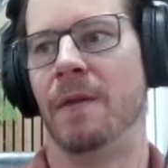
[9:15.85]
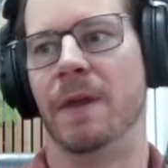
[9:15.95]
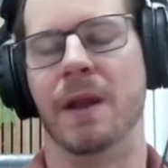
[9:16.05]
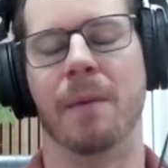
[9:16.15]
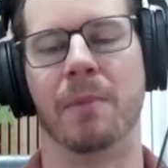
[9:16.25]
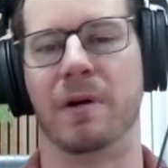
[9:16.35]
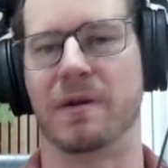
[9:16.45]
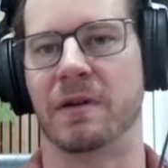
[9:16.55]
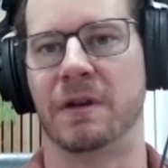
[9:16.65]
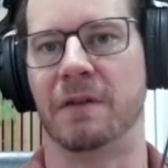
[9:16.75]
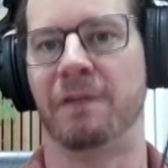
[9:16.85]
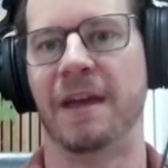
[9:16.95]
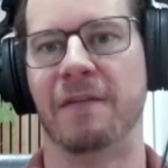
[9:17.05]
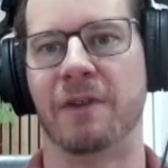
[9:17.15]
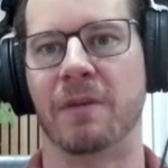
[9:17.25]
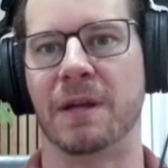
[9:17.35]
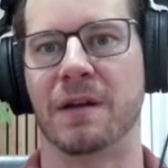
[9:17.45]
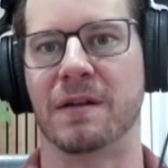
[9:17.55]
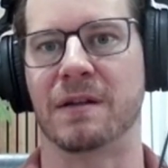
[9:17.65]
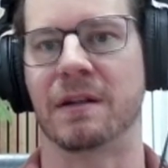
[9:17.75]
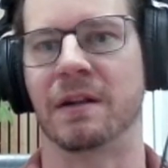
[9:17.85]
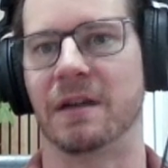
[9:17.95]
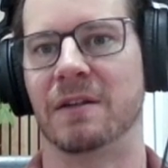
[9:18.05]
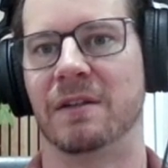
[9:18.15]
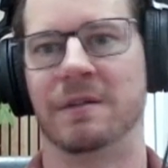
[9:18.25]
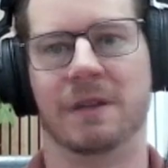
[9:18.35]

the numbers are in your favor because it's going to,